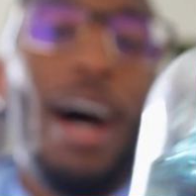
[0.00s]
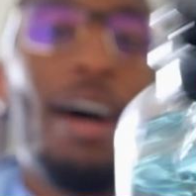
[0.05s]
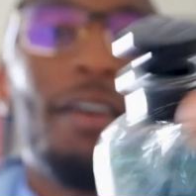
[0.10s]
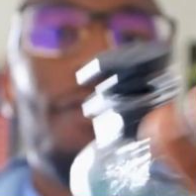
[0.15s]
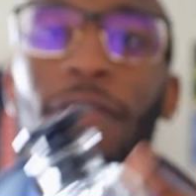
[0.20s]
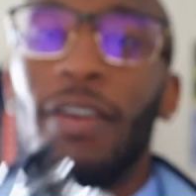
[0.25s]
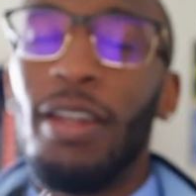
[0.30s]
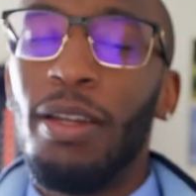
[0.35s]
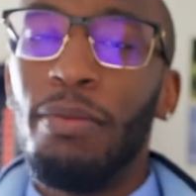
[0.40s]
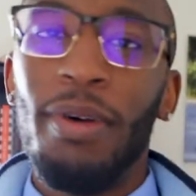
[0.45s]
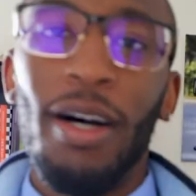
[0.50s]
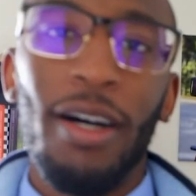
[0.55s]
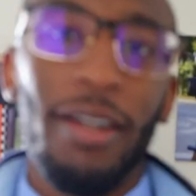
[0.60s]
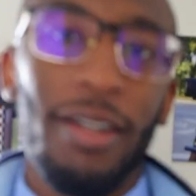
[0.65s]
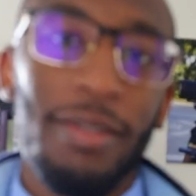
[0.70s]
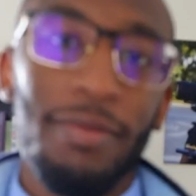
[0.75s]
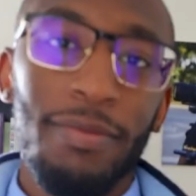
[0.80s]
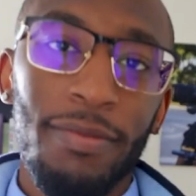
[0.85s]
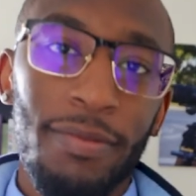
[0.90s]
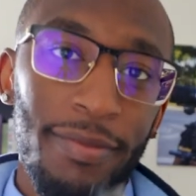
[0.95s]
how I feel about
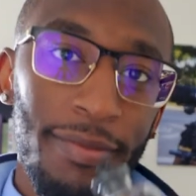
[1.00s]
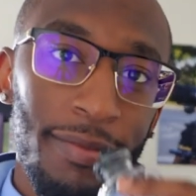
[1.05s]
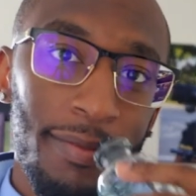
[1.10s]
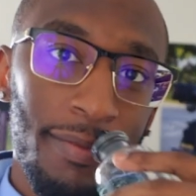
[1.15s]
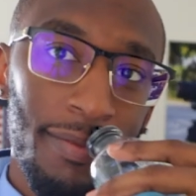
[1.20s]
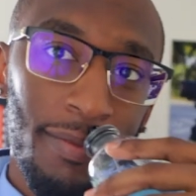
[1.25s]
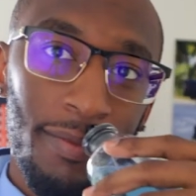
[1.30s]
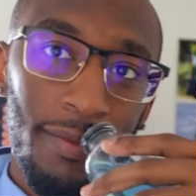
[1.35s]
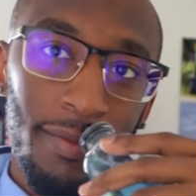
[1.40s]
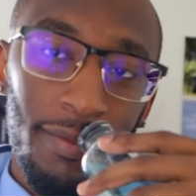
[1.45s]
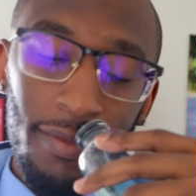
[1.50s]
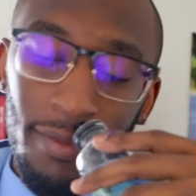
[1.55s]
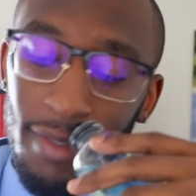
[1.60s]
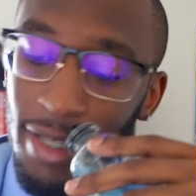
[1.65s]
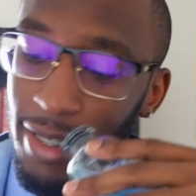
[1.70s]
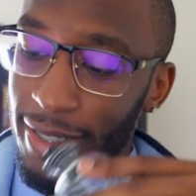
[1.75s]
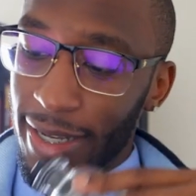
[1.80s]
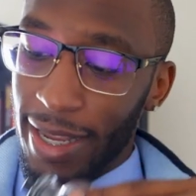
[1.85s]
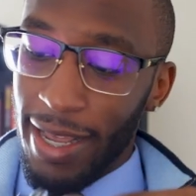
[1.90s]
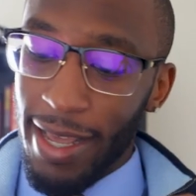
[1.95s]
it.
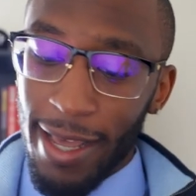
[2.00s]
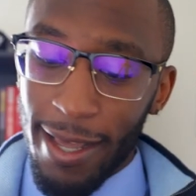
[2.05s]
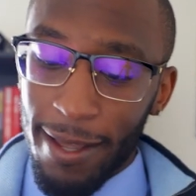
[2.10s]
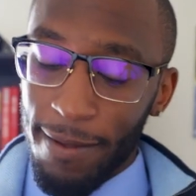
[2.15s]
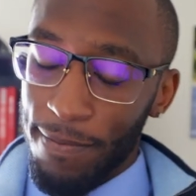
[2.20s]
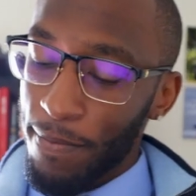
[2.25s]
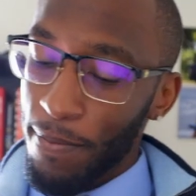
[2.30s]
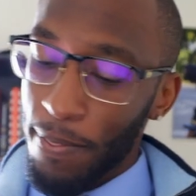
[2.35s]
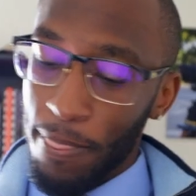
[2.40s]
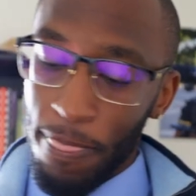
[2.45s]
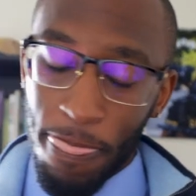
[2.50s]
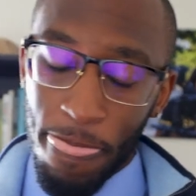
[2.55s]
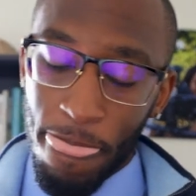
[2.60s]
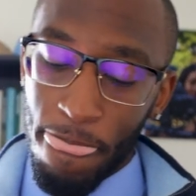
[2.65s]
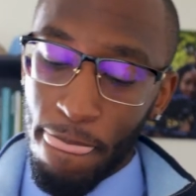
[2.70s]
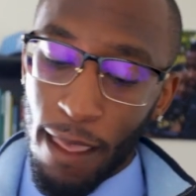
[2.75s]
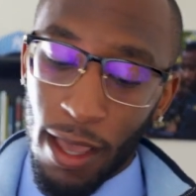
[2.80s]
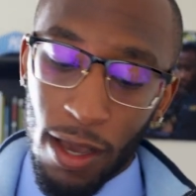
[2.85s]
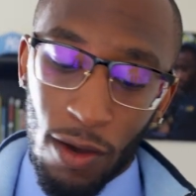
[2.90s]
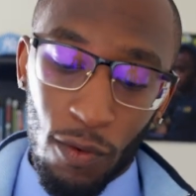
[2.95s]
It's a hit,
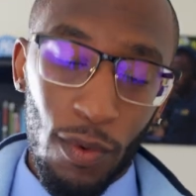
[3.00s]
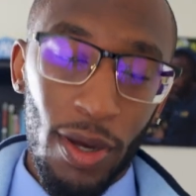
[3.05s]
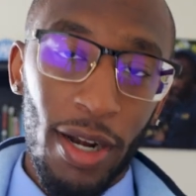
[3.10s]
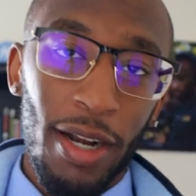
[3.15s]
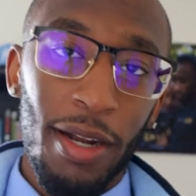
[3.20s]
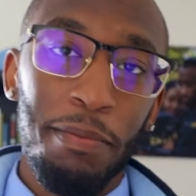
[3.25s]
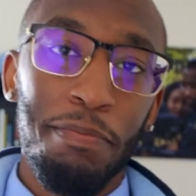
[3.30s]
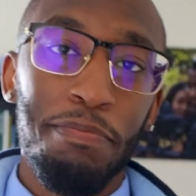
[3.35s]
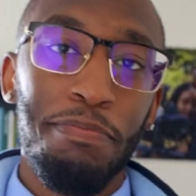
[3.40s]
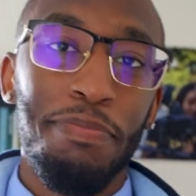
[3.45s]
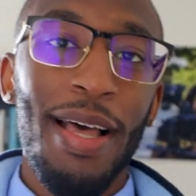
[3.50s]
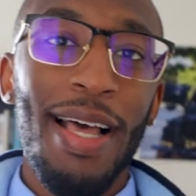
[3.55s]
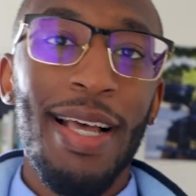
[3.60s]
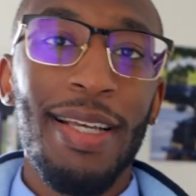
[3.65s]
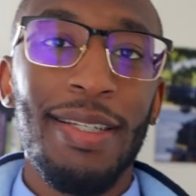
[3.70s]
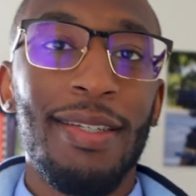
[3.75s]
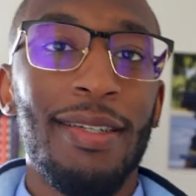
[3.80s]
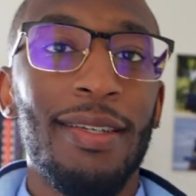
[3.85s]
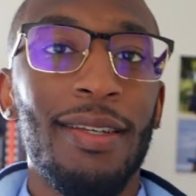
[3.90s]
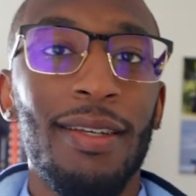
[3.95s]
one of the
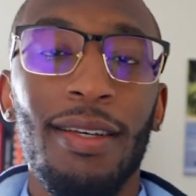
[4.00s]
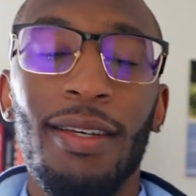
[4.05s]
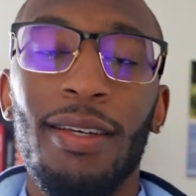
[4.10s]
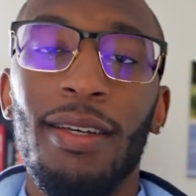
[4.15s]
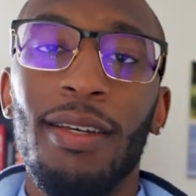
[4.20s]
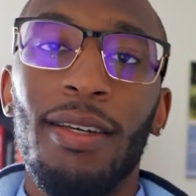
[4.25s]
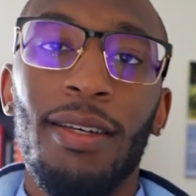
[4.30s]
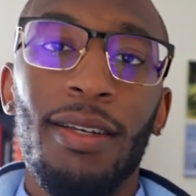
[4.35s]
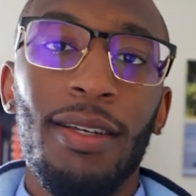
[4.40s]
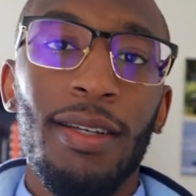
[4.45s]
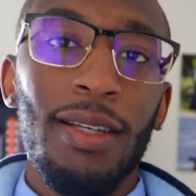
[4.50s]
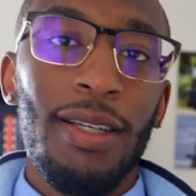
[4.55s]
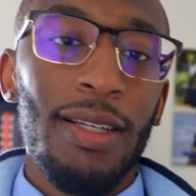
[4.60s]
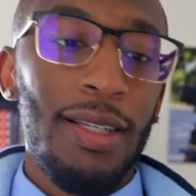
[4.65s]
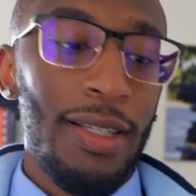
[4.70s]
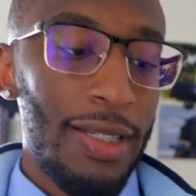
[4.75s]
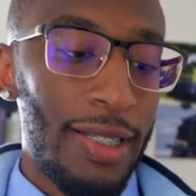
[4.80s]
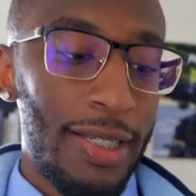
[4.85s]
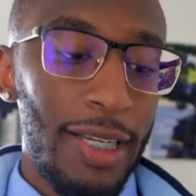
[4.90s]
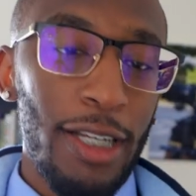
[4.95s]
best
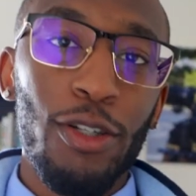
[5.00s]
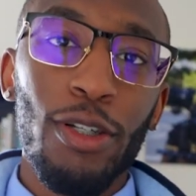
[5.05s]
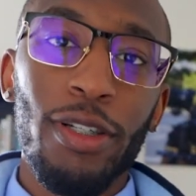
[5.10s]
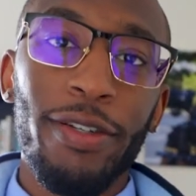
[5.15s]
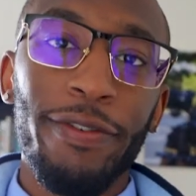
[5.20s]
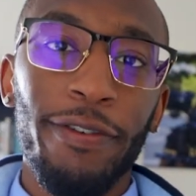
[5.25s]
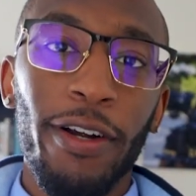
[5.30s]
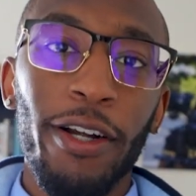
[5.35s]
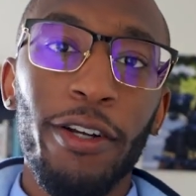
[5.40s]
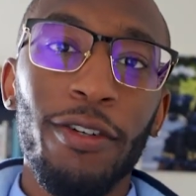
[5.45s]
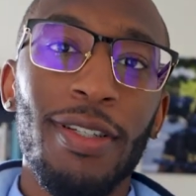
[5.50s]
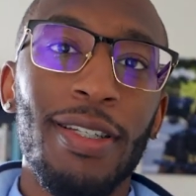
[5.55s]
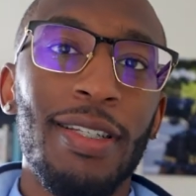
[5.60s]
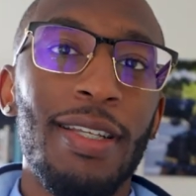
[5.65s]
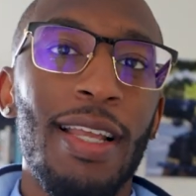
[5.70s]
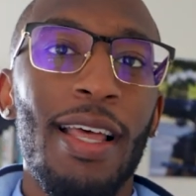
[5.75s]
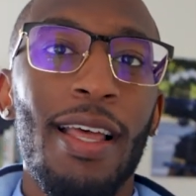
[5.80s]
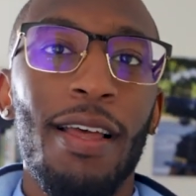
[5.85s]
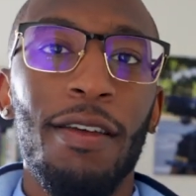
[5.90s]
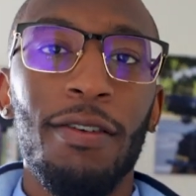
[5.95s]
citrus
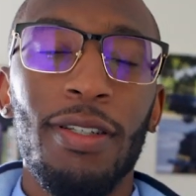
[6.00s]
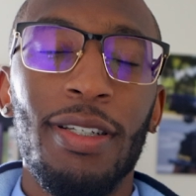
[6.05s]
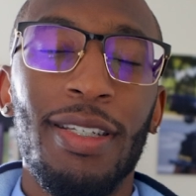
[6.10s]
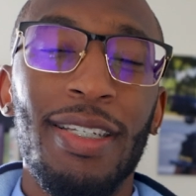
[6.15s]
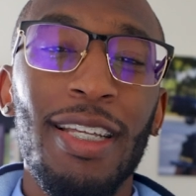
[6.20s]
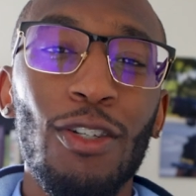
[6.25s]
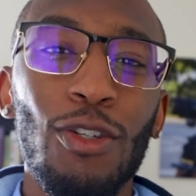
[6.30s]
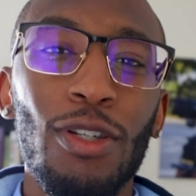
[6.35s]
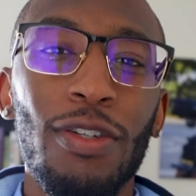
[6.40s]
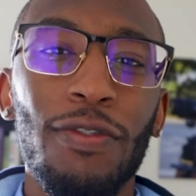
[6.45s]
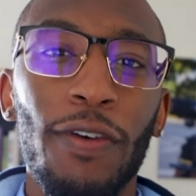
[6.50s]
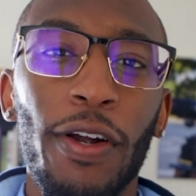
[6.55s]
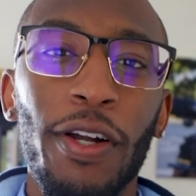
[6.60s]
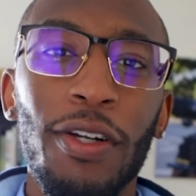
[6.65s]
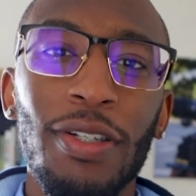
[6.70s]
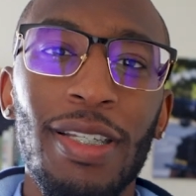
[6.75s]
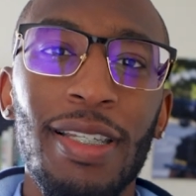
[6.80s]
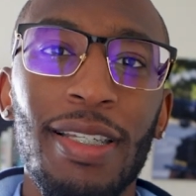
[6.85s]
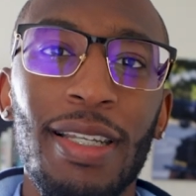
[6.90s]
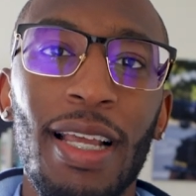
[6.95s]

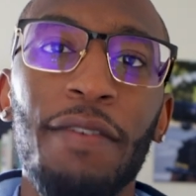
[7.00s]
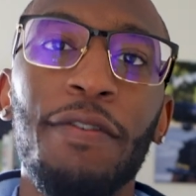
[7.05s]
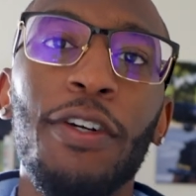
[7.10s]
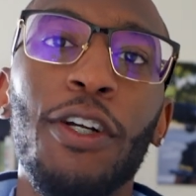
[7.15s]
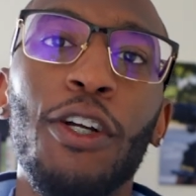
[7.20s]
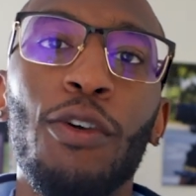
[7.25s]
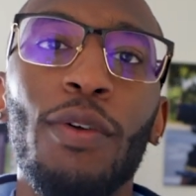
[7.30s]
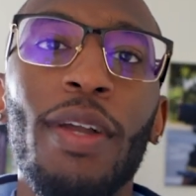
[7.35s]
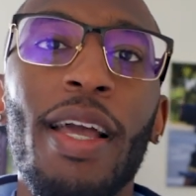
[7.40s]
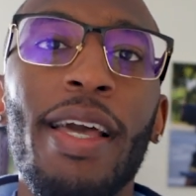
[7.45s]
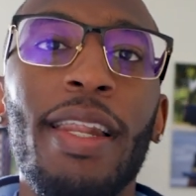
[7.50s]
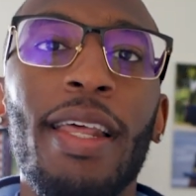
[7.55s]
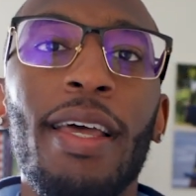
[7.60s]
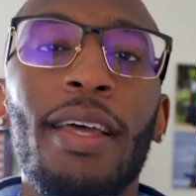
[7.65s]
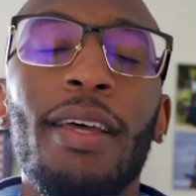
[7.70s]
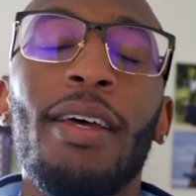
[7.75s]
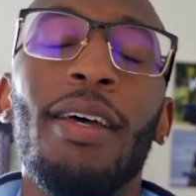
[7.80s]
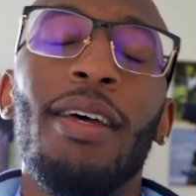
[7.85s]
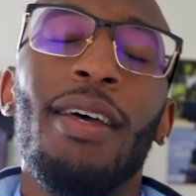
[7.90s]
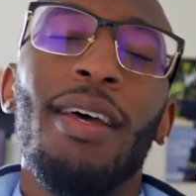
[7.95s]
fragrances ever created.
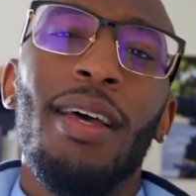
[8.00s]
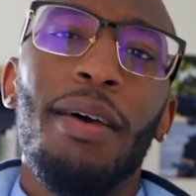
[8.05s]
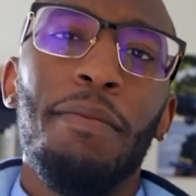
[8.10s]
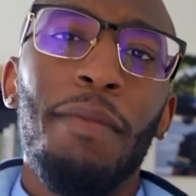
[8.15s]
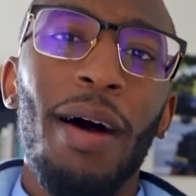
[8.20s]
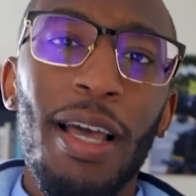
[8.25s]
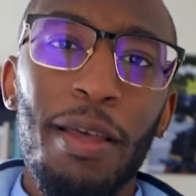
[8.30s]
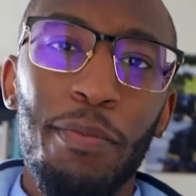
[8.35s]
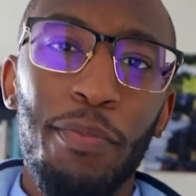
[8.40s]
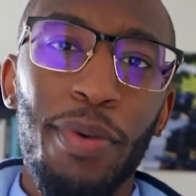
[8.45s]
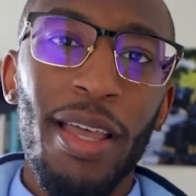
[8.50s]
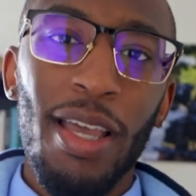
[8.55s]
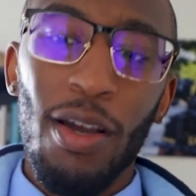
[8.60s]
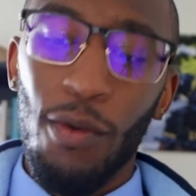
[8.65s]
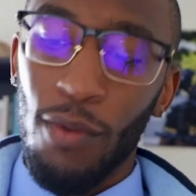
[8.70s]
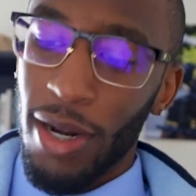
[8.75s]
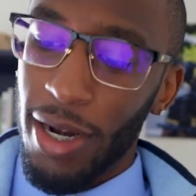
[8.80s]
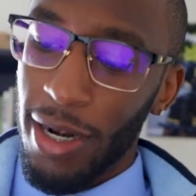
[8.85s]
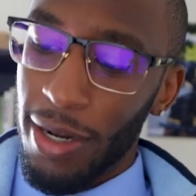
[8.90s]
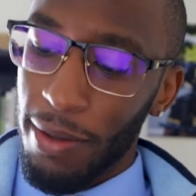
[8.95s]
In my
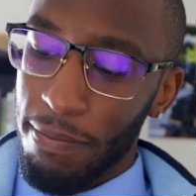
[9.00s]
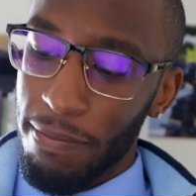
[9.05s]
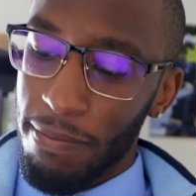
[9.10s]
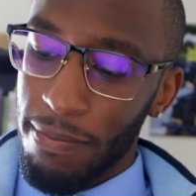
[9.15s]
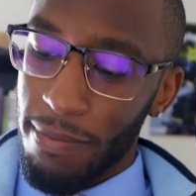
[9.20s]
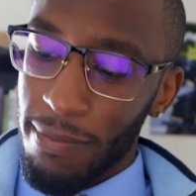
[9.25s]
opinion, one of the